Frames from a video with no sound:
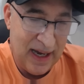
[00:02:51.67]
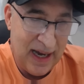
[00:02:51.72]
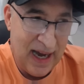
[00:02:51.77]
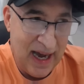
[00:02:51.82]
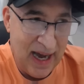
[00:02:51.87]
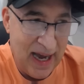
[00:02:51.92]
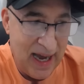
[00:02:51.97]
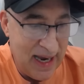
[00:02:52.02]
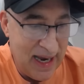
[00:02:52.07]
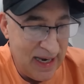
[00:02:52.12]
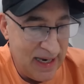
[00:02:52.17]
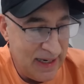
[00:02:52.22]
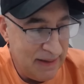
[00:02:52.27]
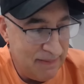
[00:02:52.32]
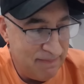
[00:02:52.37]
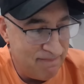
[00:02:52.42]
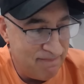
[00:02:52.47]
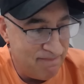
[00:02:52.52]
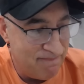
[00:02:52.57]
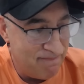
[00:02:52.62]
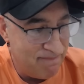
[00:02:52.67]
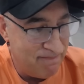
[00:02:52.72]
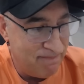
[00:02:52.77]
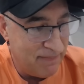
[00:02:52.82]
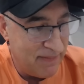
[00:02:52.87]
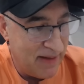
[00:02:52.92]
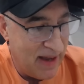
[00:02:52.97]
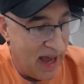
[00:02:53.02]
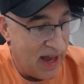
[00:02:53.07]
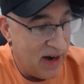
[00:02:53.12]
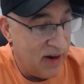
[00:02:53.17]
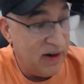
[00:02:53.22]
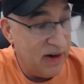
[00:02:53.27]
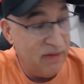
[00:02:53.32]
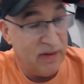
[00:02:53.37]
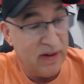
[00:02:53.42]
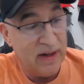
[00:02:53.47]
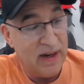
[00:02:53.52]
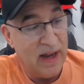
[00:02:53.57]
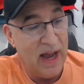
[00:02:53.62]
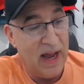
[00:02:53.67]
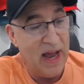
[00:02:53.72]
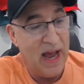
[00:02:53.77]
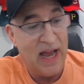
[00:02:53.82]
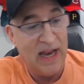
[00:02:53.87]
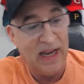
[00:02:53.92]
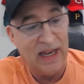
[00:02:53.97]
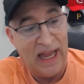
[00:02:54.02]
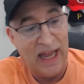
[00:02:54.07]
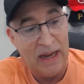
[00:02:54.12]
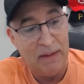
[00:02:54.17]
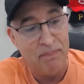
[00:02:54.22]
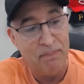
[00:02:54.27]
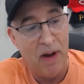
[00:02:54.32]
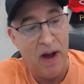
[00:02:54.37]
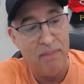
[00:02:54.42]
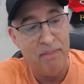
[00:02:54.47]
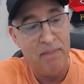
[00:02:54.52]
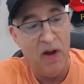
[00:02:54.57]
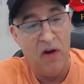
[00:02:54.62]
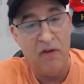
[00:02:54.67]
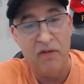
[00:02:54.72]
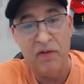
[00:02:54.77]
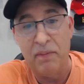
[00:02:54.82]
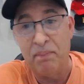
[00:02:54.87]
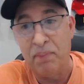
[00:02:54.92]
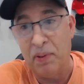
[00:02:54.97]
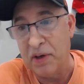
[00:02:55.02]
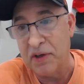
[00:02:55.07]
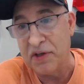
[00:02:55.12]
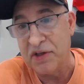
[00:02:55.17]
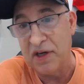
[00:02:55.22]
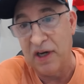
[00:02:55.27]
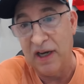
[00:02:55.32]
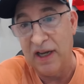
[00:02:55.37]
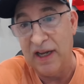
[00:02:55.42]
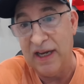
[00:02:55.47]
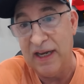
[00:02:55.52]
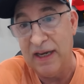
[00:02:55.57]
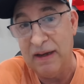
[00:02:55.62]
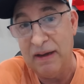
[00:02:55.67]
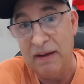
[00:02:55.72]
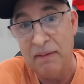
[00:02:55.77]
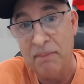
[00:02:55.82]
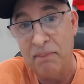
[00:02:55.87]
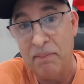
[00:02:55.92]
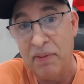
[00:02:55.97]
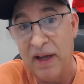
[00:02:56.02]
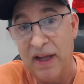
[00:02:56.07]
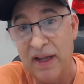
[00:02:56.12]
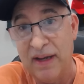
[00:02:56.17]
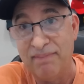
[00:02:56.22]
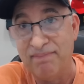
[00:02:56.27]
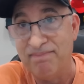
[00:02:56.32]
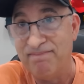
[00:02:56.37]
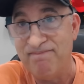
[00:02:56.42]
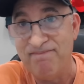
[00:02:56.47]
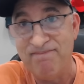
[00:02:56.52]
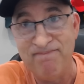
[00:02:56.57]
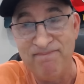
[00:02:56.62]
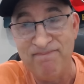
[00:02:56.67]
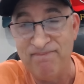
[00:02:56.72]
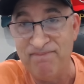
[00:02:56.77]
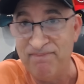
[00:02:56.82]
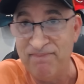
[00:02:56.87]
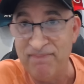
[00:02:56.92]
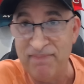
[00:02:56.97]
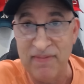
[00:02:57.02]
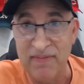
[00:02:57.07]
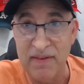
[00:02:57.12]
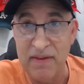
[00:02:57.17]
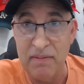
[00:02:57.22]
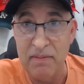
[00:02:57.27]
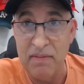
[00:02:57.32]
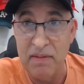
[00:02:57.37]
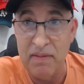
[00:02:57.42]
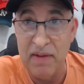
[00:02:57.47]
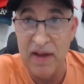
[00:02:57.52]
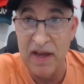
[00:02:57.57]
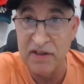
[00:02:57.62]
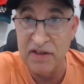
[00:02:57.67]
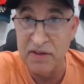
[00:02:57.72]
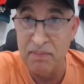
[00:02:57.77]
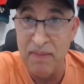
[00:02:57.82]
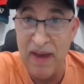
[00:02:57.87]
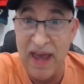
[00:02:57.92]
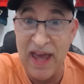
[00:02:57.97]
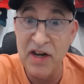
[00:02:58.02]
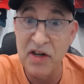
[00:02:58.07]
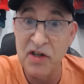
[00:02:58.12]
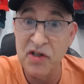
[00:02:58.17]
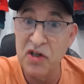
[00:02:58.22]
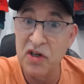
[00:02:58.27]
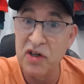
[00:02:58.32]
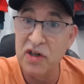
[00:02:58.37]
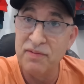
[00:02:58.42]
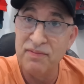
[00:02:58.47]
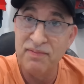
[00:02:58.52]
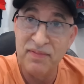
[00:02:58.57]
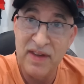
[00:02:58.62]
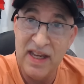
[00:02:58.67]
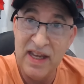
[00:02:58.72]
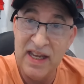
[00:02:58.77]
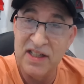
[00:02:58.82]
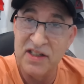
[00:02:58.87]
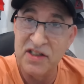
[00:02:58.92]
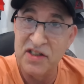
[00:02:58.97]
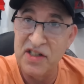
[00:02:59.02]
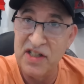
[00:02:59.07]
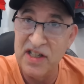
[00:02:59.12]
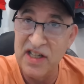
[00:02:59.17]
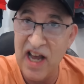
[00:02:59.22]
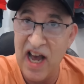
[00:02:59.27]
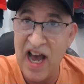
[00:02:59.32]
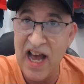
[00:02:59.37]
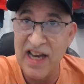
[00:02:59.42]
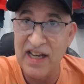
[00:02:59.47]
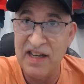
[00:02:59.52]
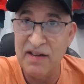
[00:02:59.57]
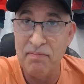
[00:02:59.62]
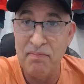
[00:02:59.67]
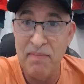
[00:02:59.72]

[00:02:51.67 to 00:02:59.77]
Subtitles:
I like Bob Melvin personally, but as a manager, he has not